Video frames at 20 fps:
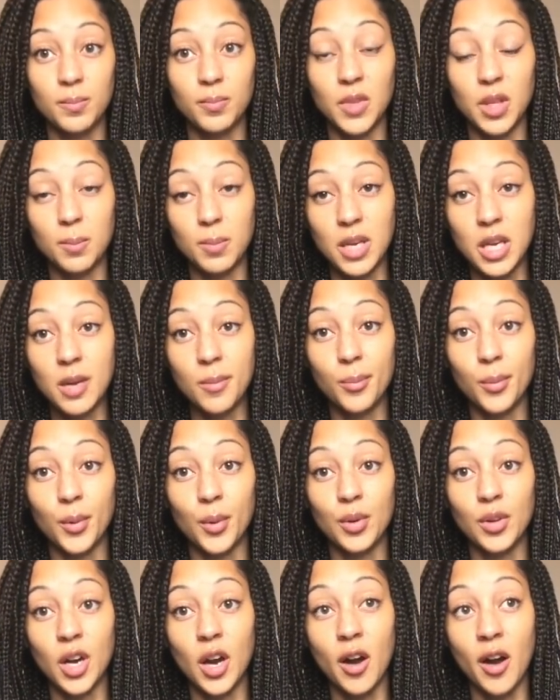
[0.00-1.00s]
the
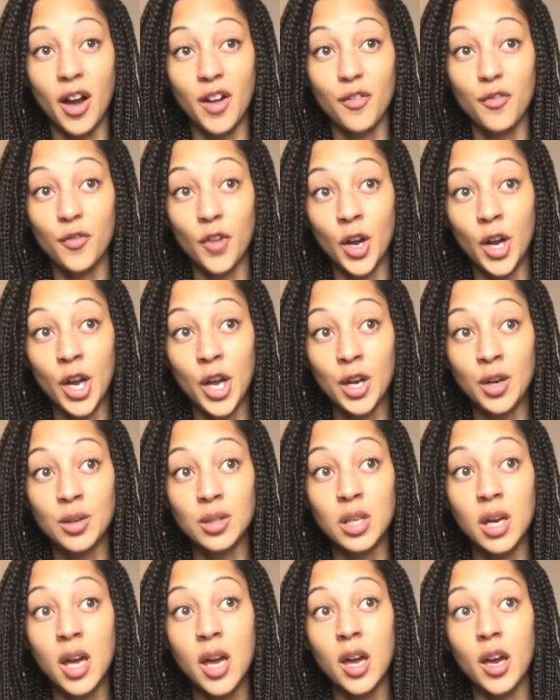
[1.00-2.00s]
people that I
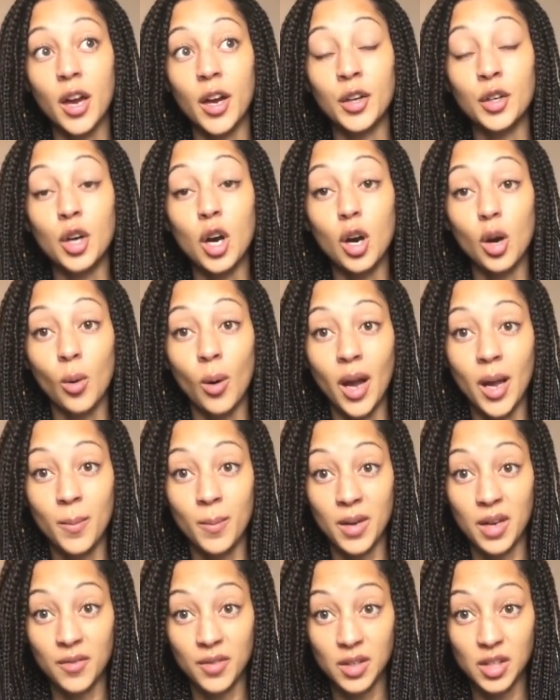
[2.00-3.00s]
followed and got quite
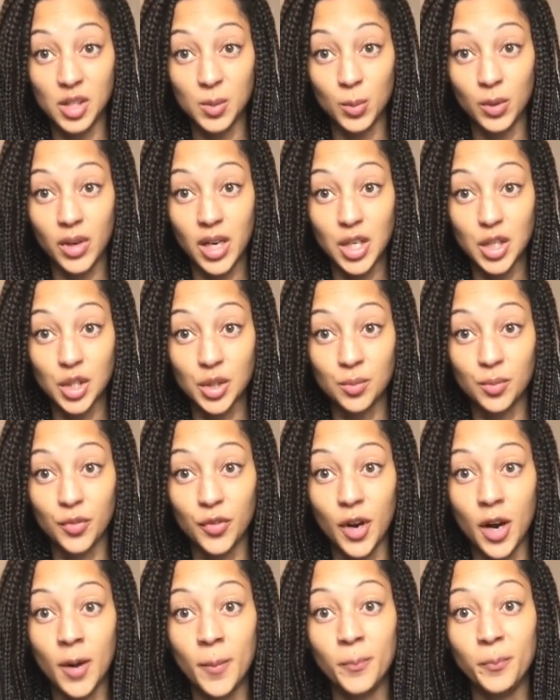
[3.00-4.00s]
a bit of inspiration
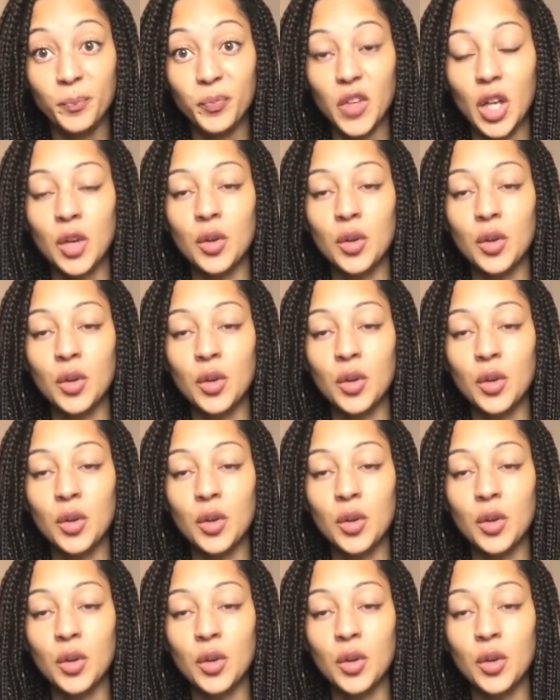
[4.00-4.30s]
from.